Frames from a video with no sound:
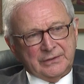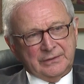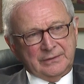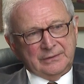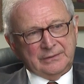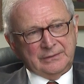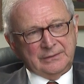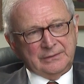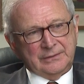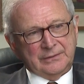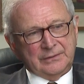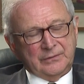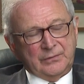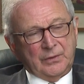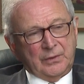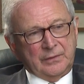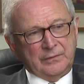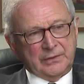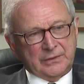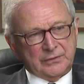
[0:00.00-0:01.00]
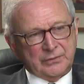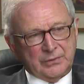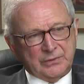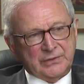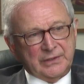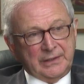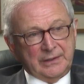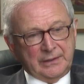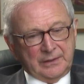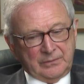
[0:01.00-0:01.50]
The four of us were
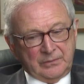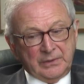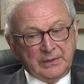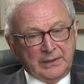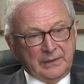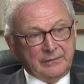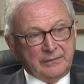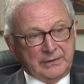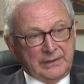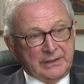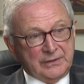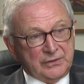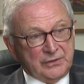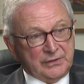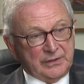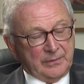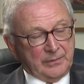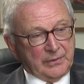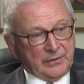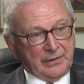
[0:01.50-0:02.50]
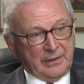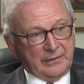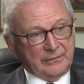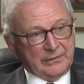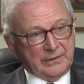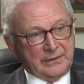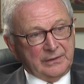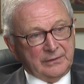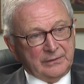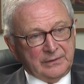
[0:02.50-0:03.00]
saying that we have an aging
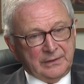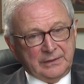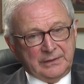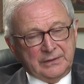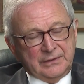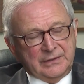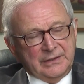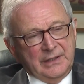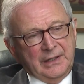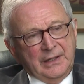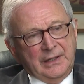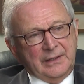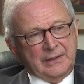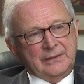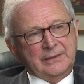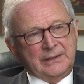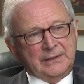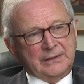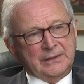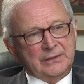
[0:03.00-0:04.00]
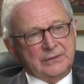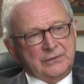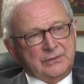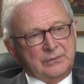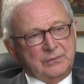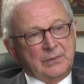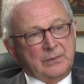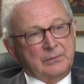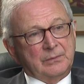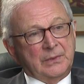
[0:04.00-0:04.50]
demographic here that is
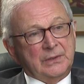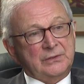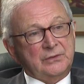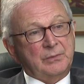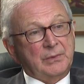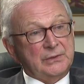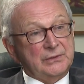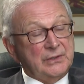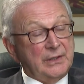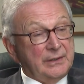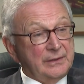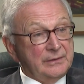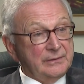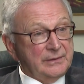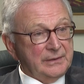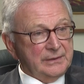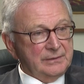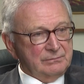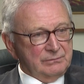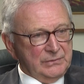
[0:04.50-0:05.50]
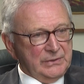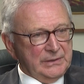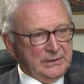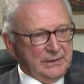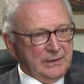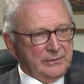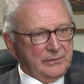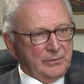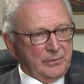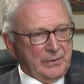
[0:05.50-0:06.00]
much higher
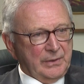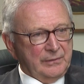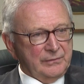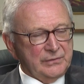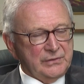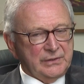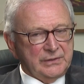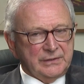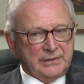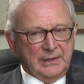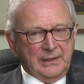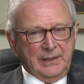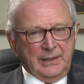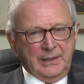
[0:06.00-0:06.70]
than other provinces.